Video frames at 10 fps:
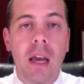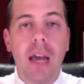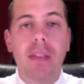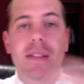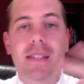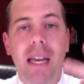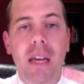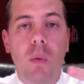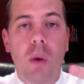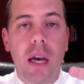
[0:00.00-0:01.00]
And the
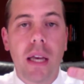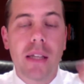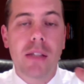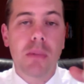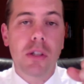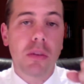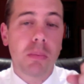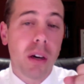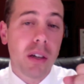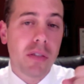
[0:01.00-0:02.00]
second way is Mr.
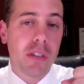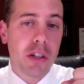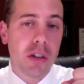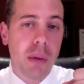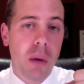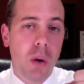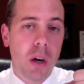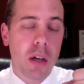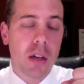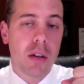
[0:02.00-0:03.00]
Bug's feature may
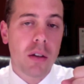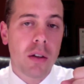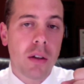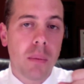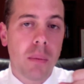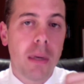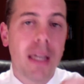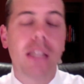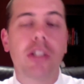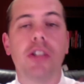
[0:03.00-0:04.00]
work, but it
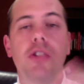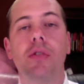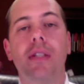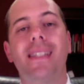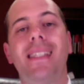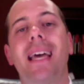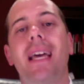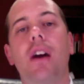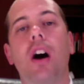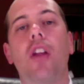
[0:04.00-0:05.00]
introduces
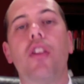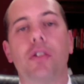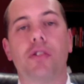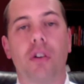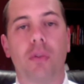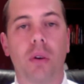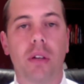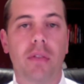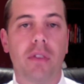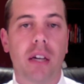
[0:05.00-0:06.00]
10 other software
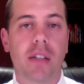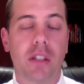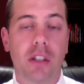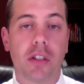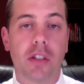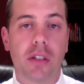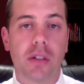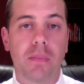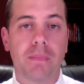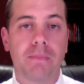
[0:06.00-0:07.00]
defects into your system.